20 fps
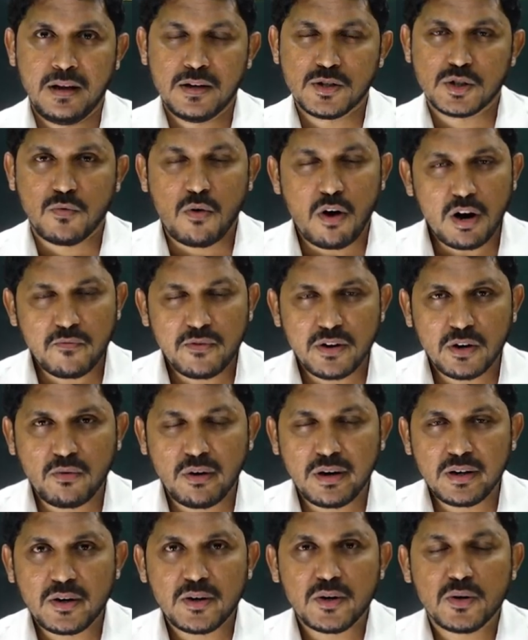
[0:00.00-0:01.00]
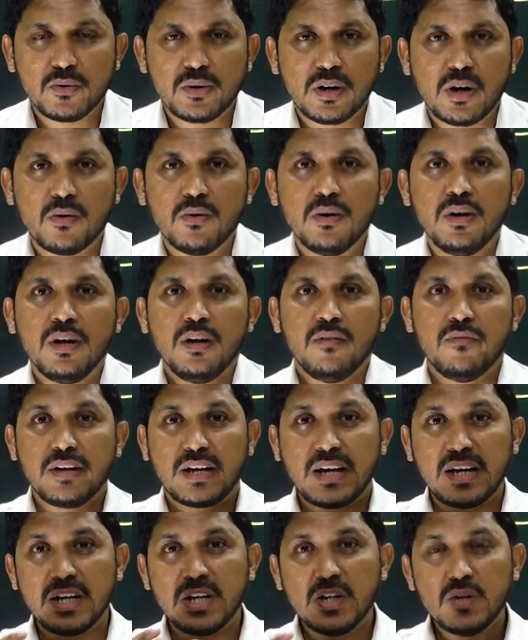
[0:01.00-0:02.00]
So what we are going to do now, we
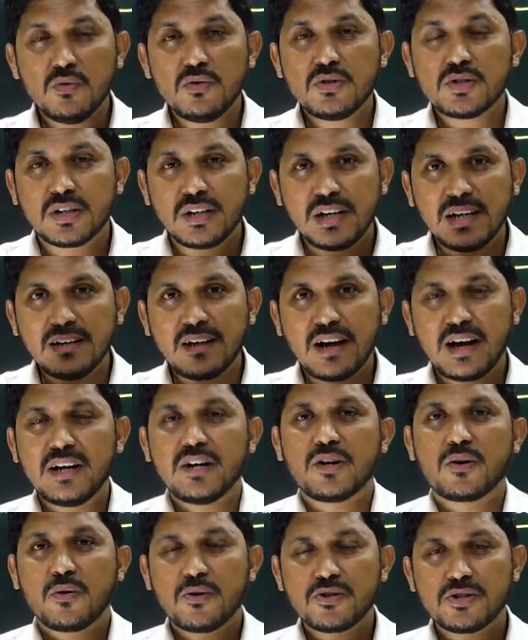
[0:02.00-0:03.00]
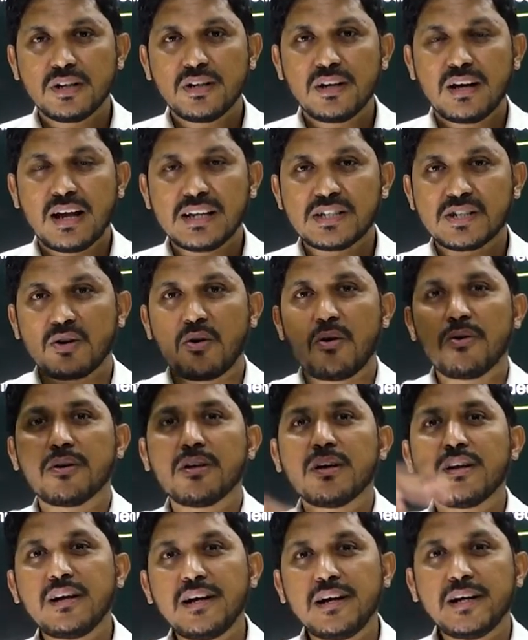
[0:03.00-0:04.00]
can use green hydrogen as an
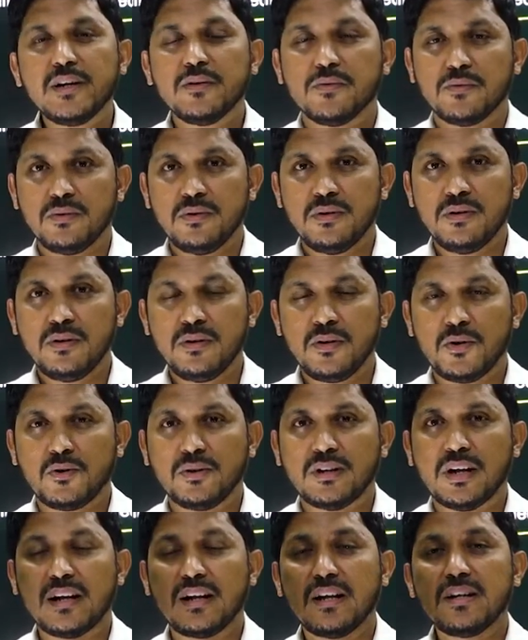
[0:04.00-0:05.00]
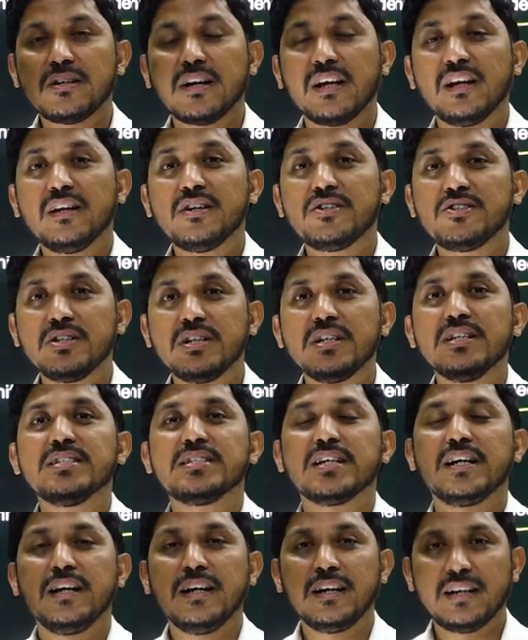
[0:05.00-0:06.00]
alternative to the other energy
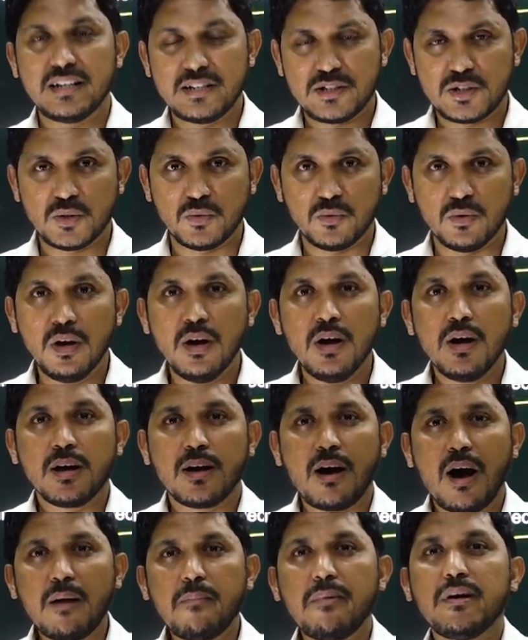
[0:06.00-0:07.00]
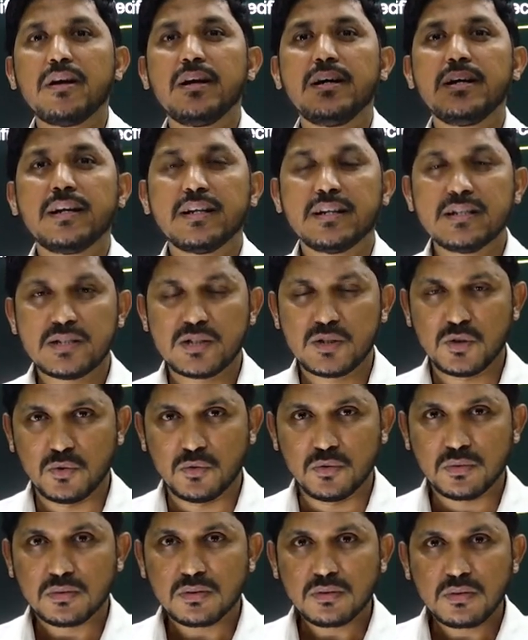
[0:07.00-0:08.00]
intensive, carbon
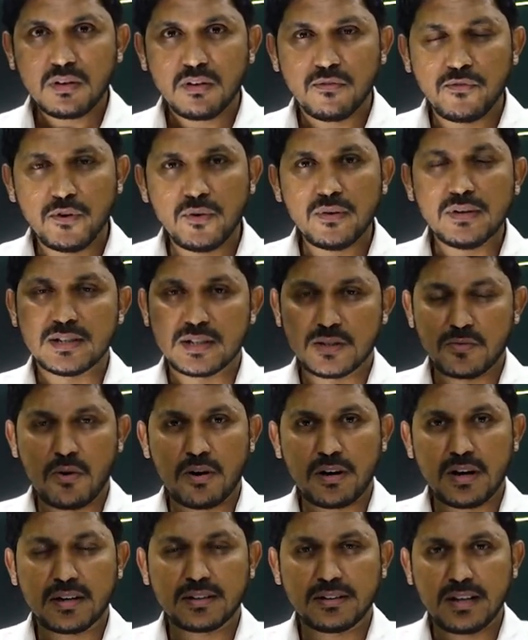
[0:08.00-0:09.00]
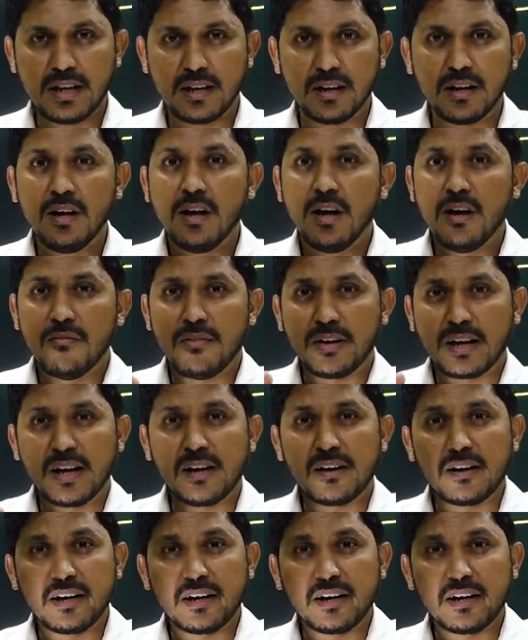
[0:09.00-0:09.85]
intensive fuels what are there, we can